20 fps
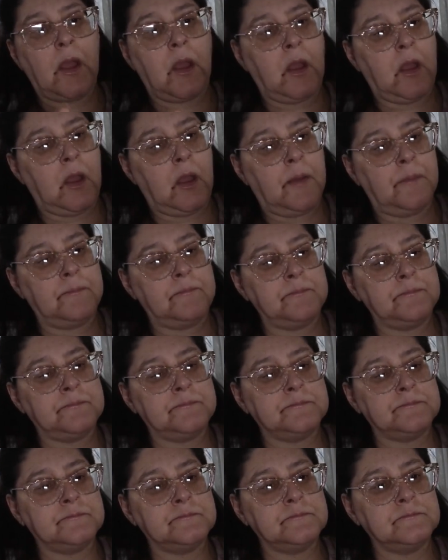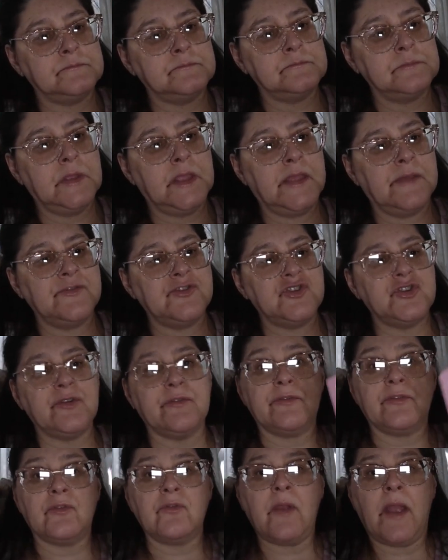Um, gives
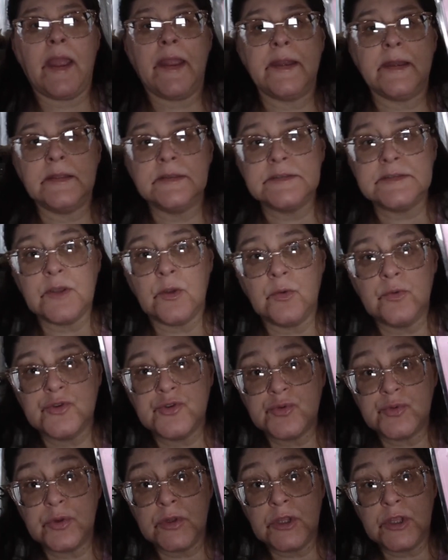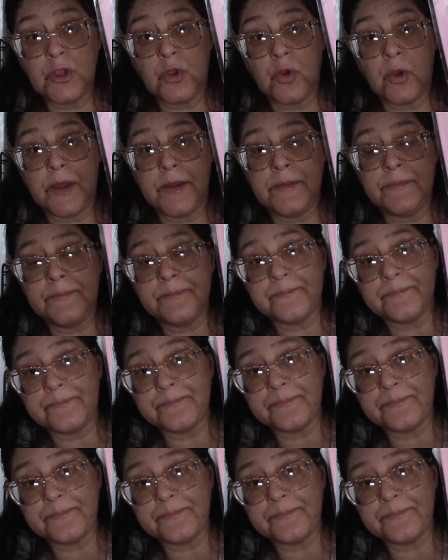you a variety. So it was really good.